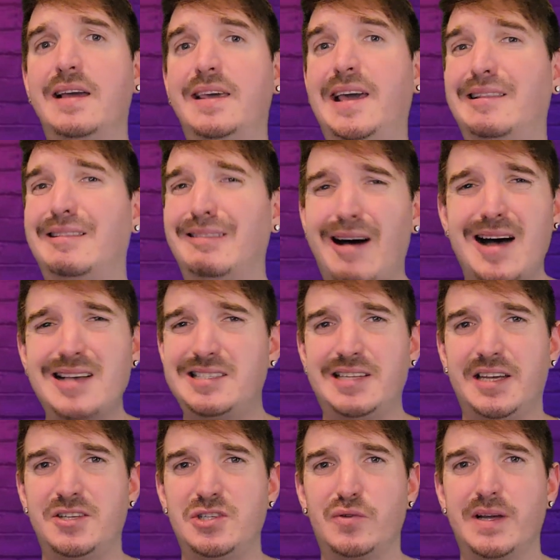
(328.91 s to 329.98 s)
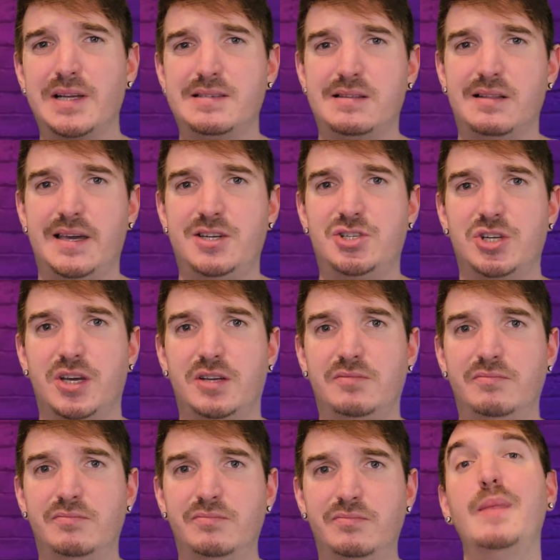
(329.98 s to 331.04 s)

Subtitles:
get lost in translation.